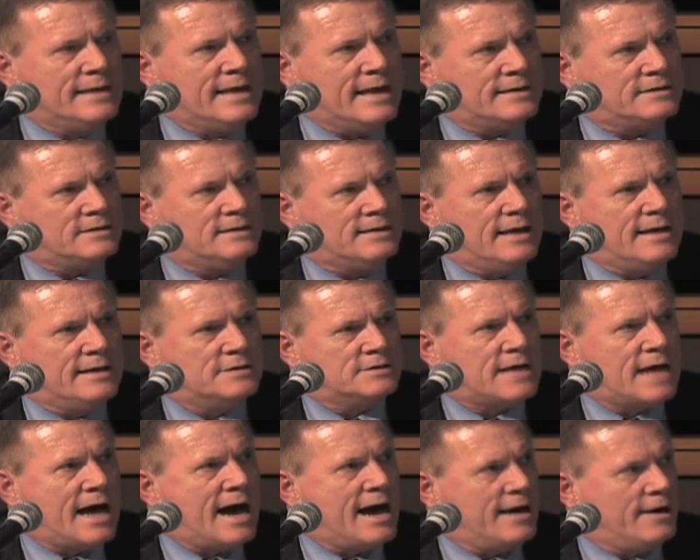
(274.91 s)
that today
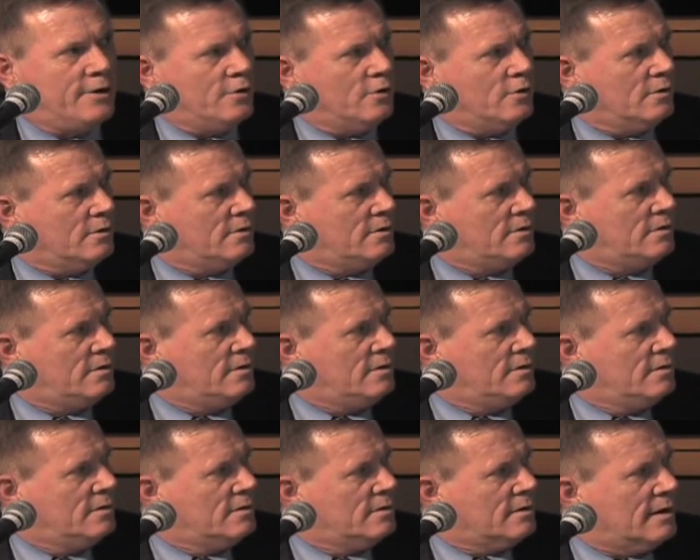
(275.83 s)
is Haier.
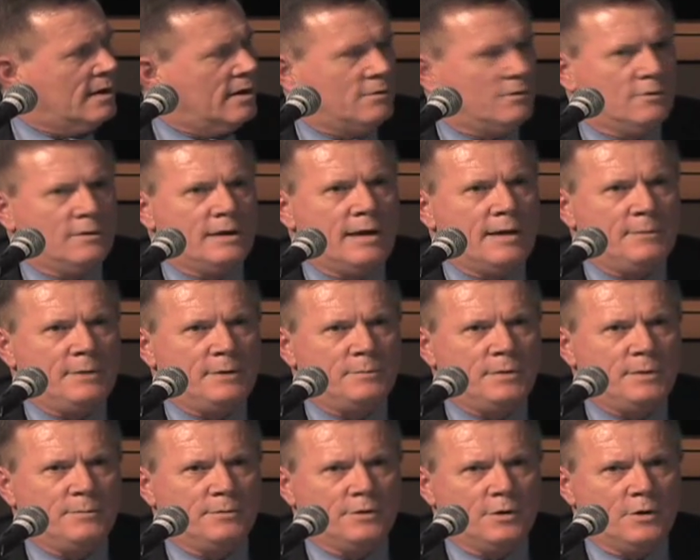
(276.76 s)
I don't know how many
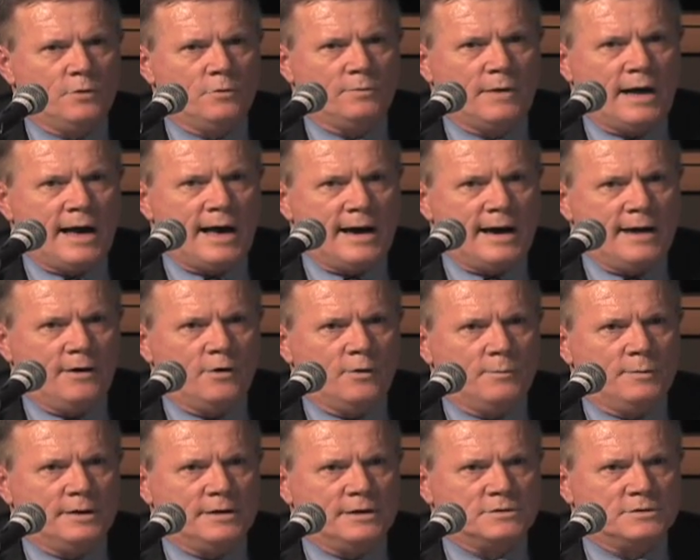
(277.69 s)
people know
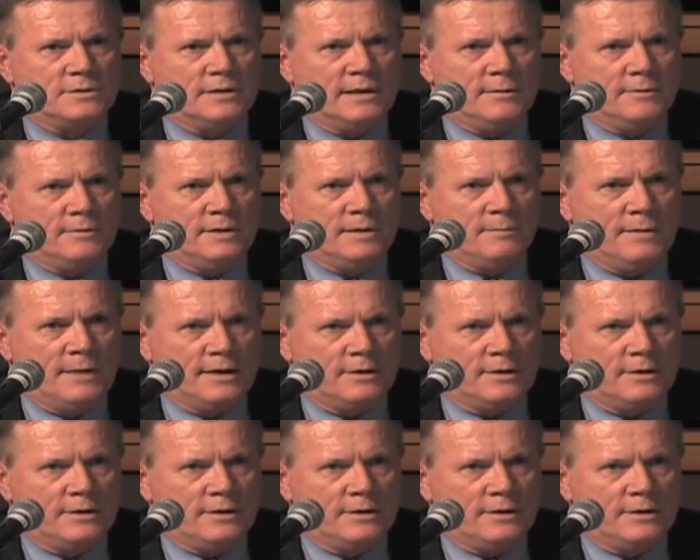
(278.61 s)
Haier, but they